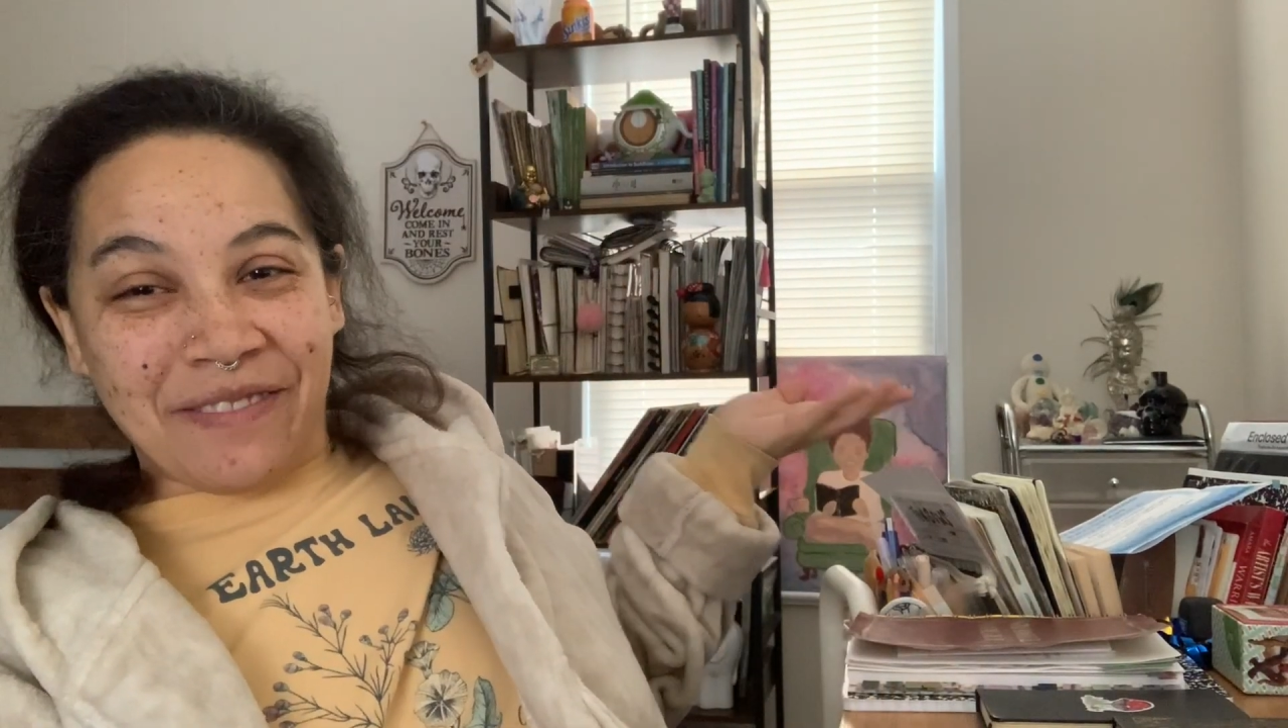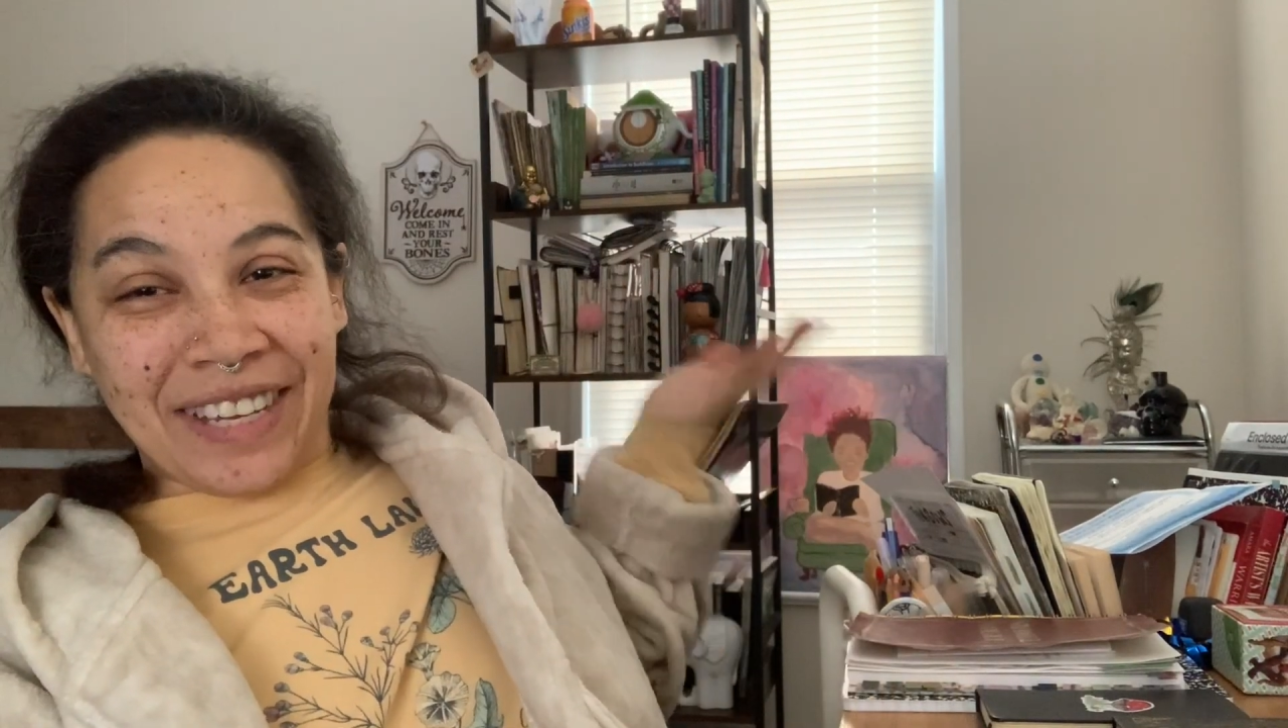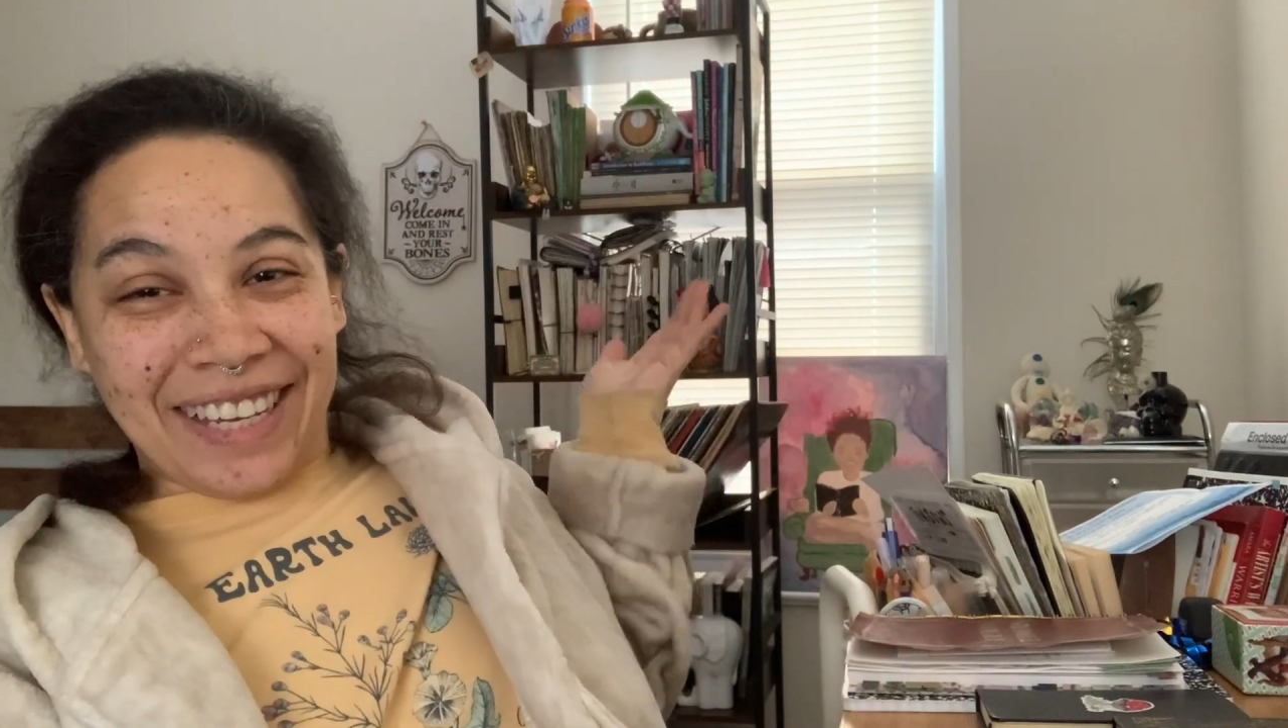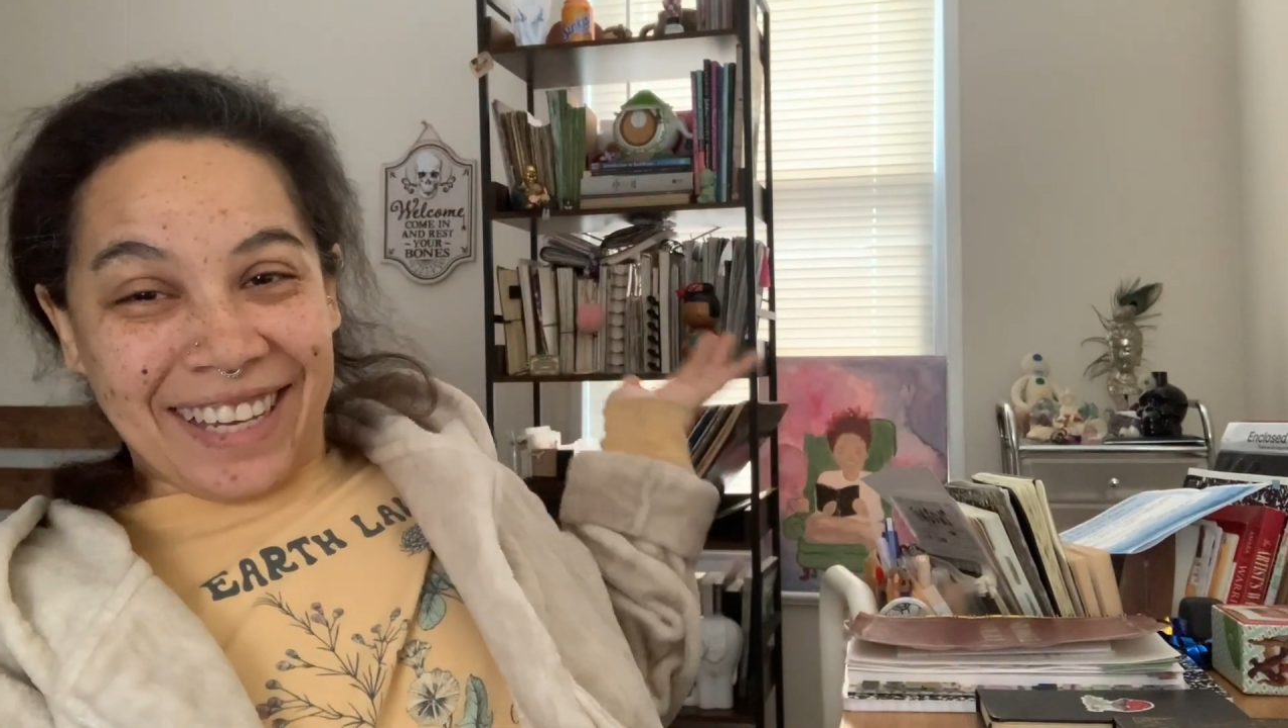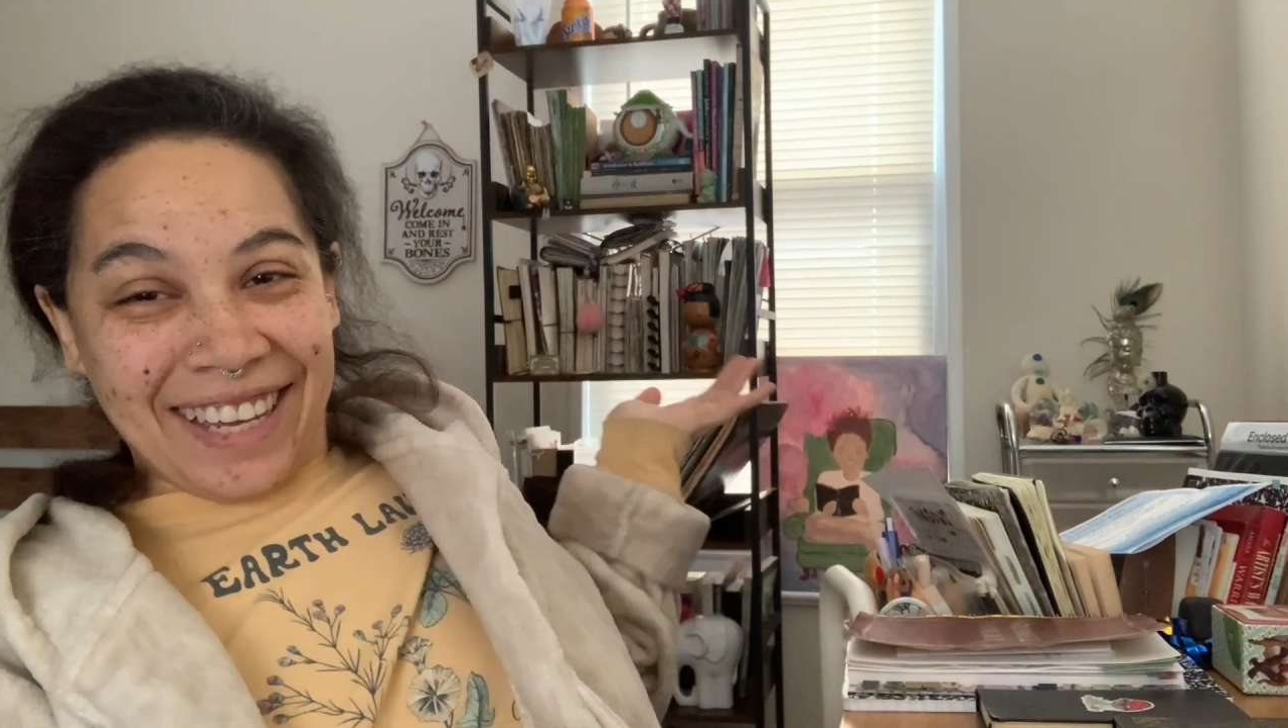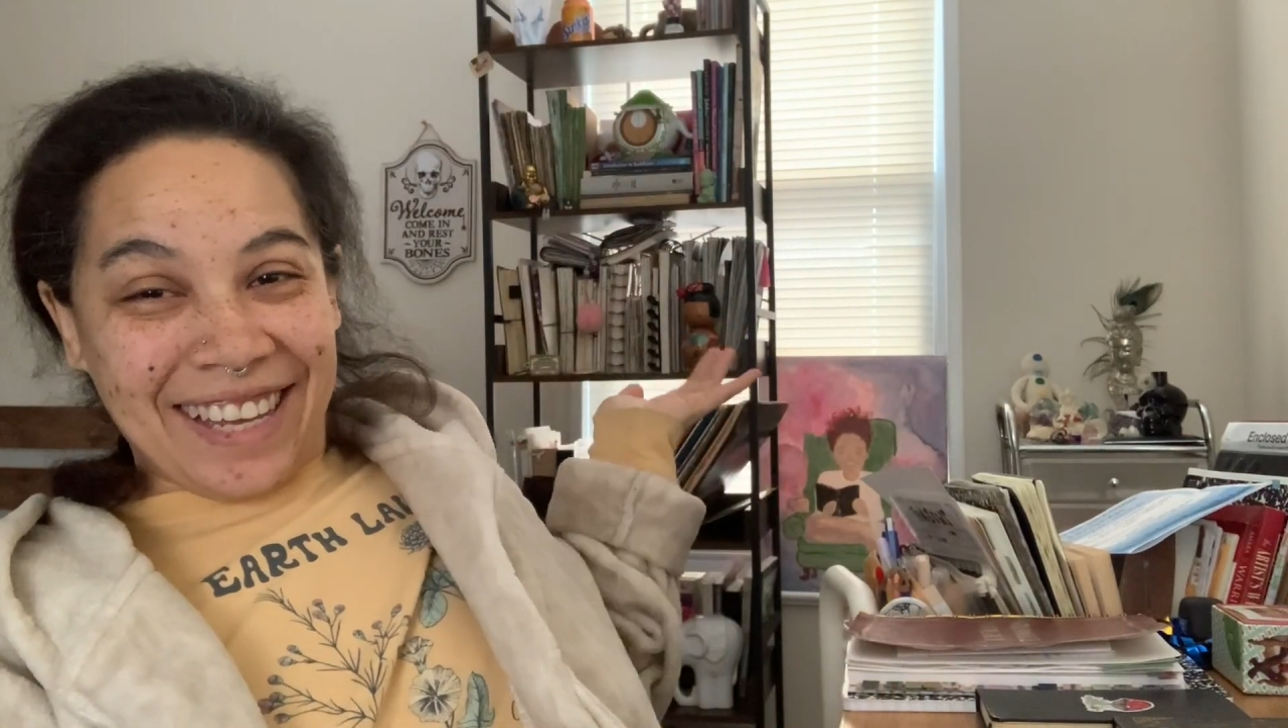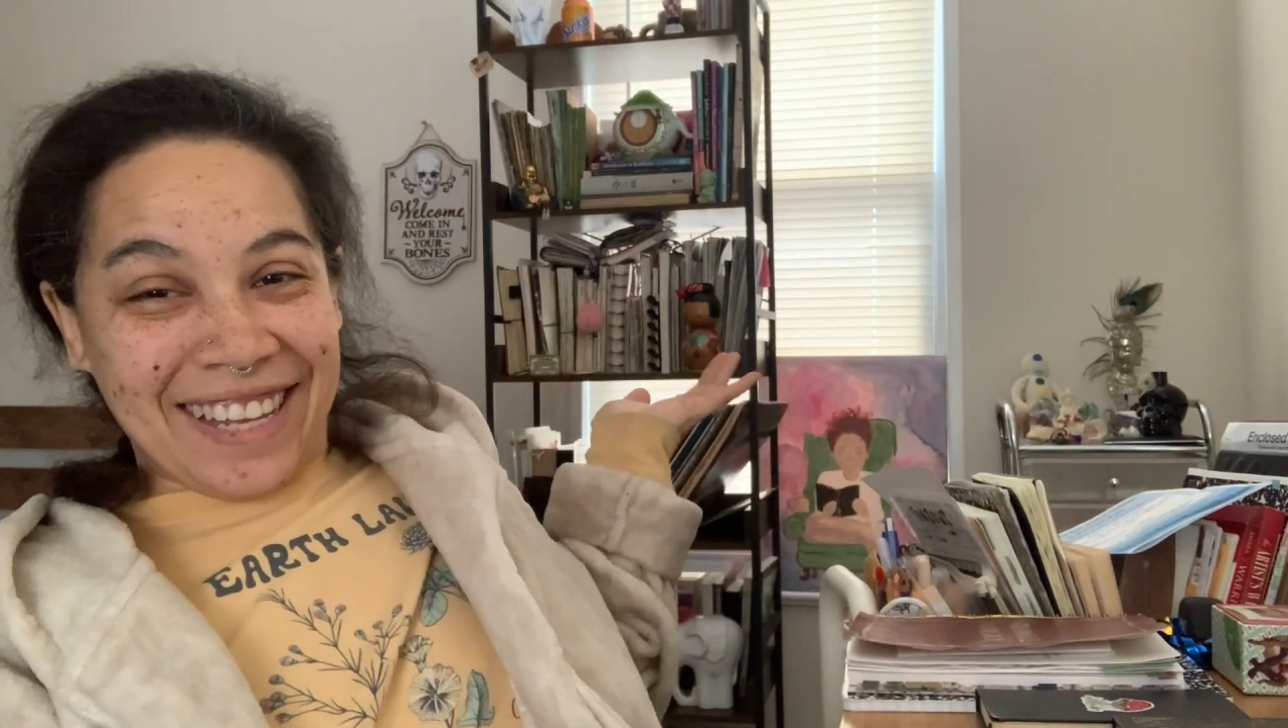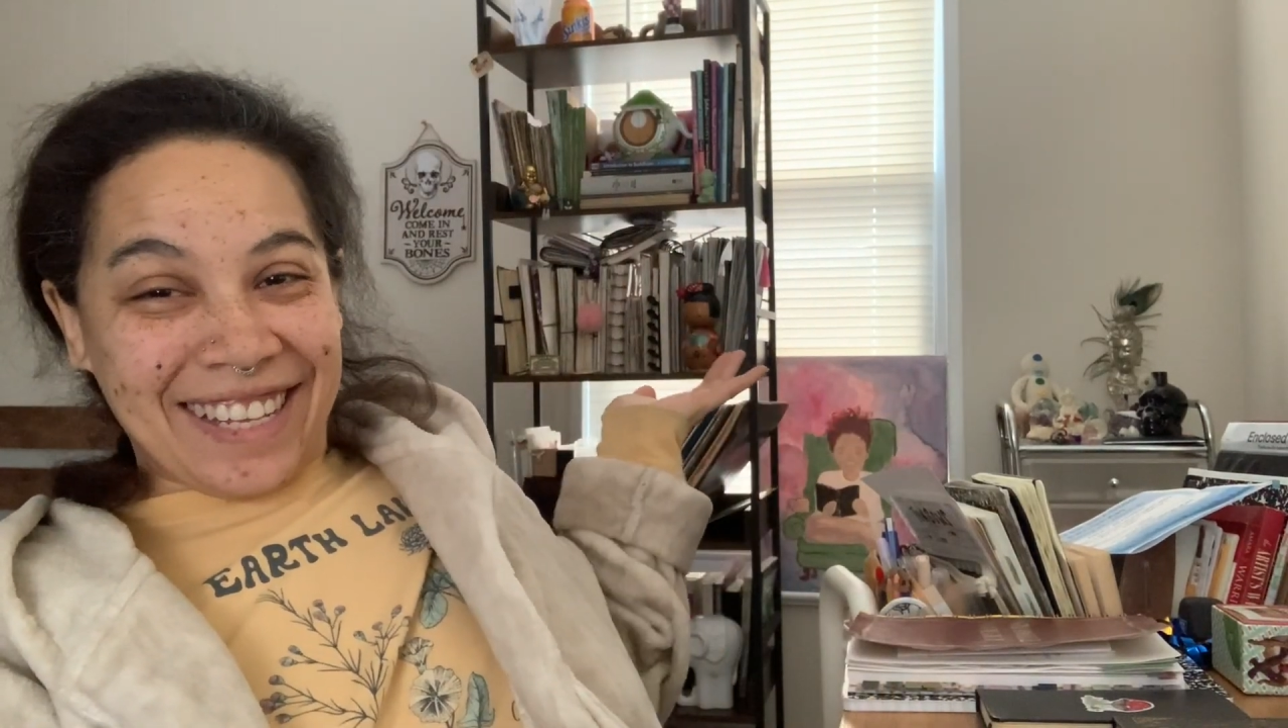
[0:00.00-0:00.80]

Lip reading: me,